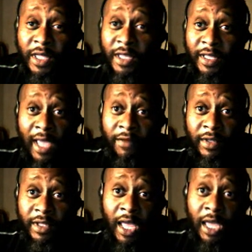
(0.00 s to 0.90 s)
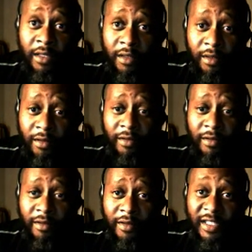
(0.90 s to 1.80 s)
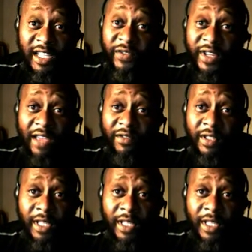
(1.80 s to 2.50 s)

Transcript: Hetero or lesbian, she's having sex.